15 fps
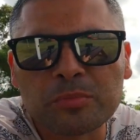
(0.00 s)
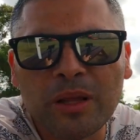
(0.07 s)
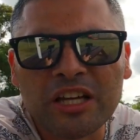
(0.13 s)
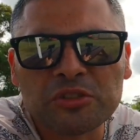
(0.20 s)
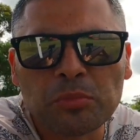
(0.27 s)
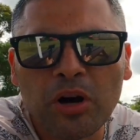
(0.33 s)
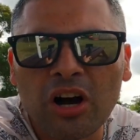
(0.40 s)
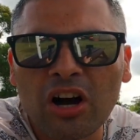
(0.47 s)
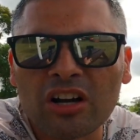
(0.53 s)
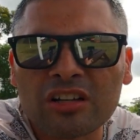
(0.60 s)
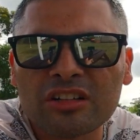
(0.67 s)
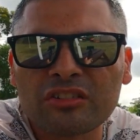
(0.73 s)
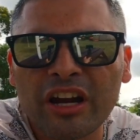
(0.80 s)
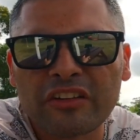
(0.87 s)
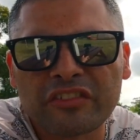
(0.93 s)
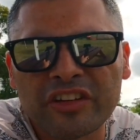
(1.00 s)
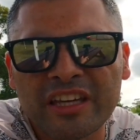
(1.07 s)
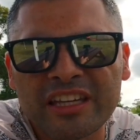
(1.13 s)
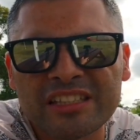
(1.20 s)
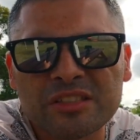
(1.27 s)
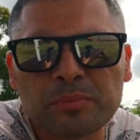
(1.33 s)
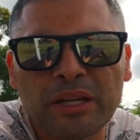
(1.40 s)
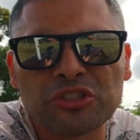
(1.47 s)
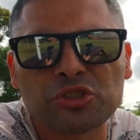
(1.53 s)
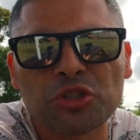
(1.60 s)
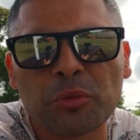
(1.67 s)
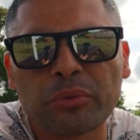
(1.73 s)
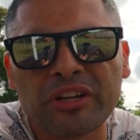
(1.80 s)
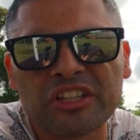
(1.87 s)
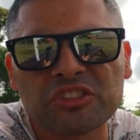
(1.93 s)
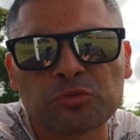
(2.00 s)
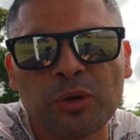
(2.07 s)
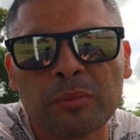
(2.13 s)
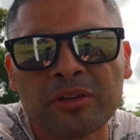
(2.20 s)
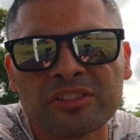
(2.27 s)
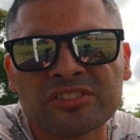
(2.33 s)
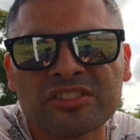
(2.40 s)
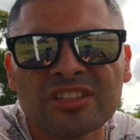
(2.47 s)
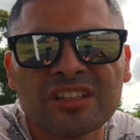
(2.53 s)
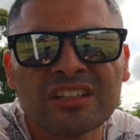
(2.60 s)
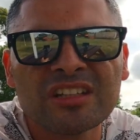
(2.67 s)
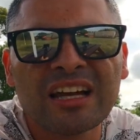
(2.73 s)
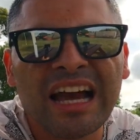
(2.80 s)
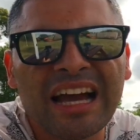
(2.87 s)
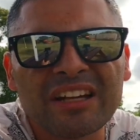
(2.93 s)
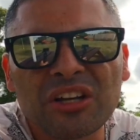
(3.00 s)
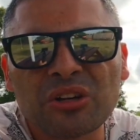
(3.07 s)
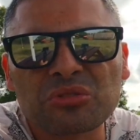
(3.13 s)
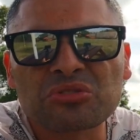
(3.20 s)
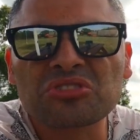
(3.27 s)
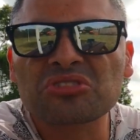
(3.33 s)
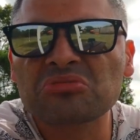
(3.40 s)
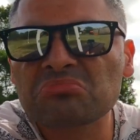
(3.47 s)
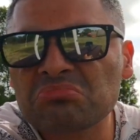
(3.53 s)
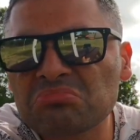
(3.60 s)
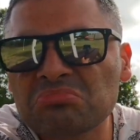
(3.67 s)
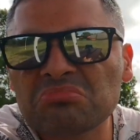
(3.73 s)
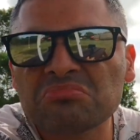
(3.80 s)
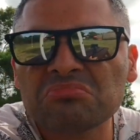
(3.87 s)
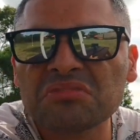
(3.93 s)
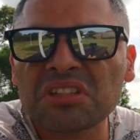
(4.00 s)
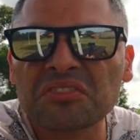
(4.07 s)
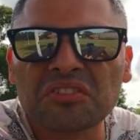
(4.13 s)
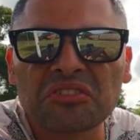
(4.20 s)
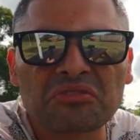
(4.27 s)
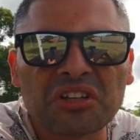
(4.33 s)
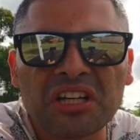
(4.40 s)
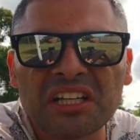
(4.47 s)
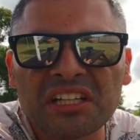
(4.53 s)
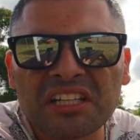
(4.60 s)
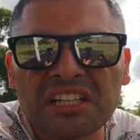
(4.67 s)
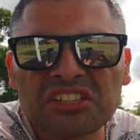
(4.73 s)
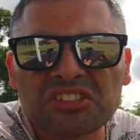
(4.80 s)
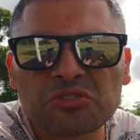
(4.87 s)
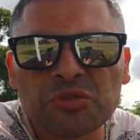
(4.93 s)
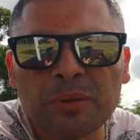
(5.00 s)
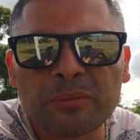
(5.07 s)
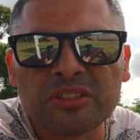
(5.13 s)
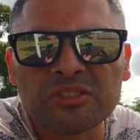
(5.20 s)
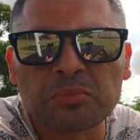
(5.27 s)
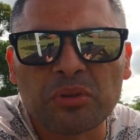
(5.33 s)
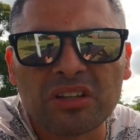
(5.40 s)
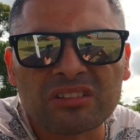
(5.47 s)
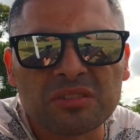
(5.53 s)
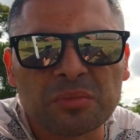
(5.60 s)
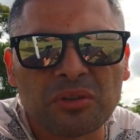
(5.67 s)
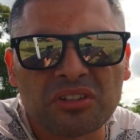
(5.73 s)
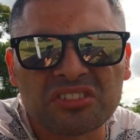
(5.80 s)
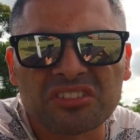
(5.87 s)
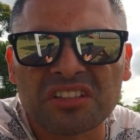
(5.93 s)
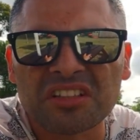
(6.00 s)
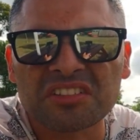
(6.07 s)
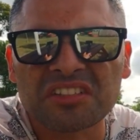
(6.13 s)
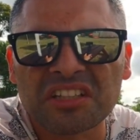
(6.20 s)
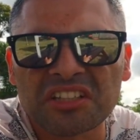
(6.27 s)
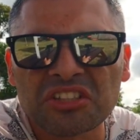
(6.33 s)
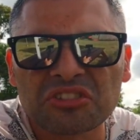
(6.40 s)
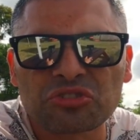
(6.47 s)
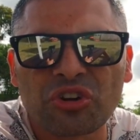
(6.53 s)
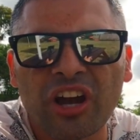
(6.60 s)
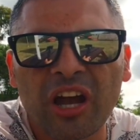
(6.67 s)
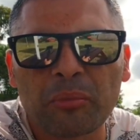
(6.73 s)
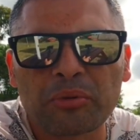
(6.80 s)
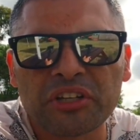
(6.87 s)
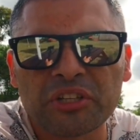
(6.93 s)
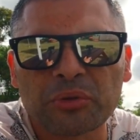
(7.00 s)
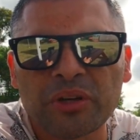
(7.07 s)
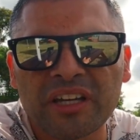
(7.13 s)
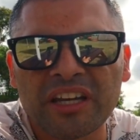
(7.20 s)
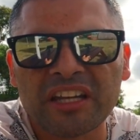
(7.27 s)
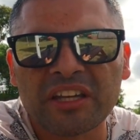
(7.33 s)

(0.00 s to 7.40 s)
the splash park, great for kids, make sure you bring your swimmers. Adults, if you really need your swimmers, but to be honest, in this heat you dry out pretty quick